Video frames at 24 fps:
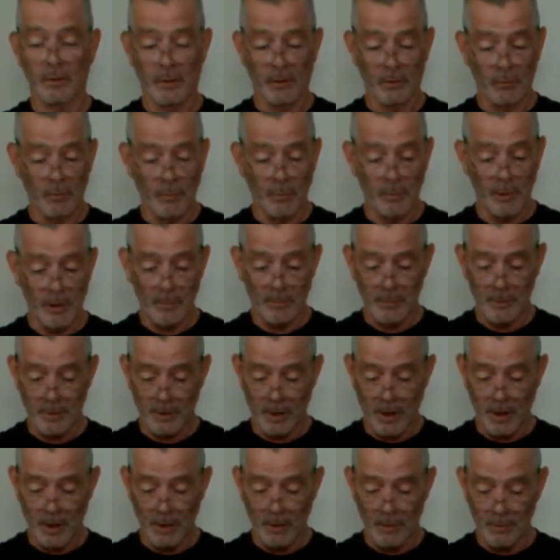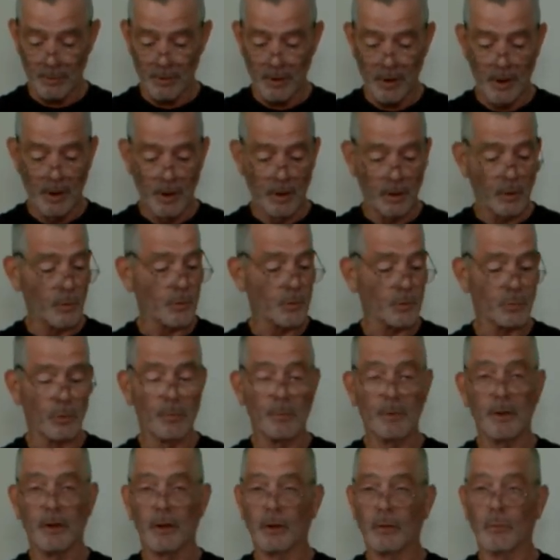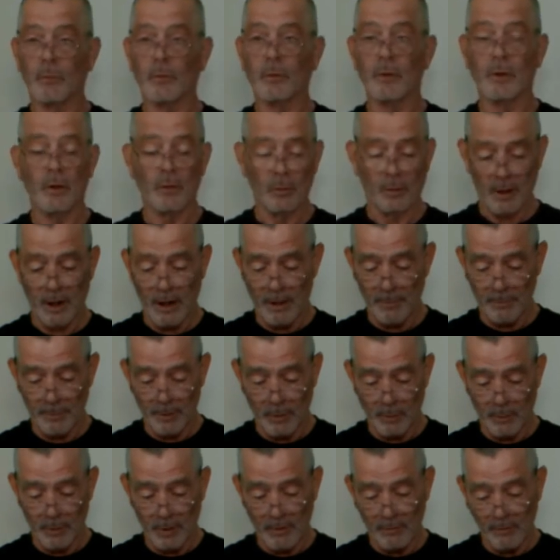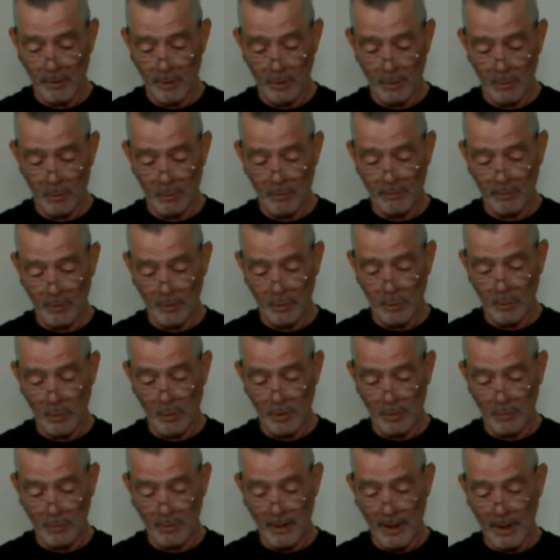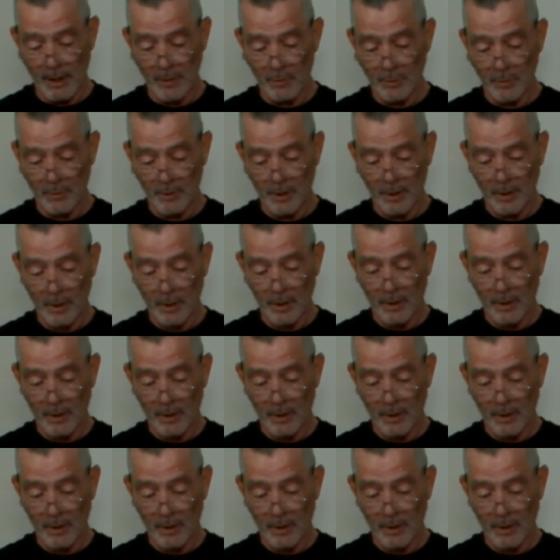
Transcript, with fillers: to can repel mosquitoes, go swimming, you know, camping, whatever you're doing for 200 hours.